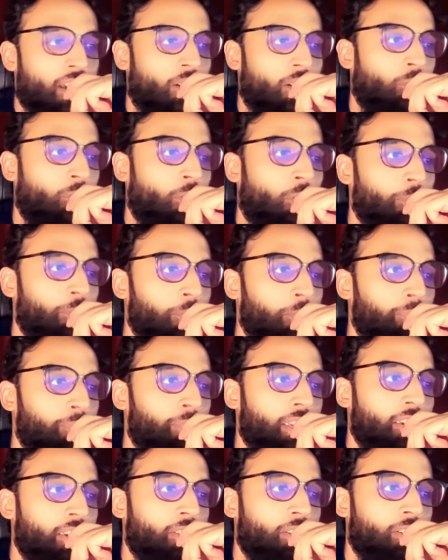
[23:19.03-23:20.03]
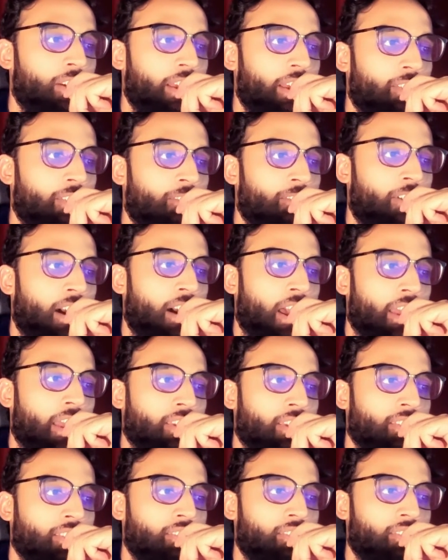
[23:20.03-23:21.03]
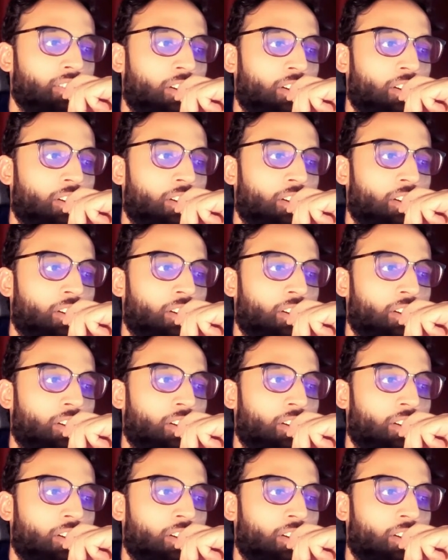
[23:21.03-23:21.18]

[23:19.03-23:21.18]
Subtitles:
what would be your advice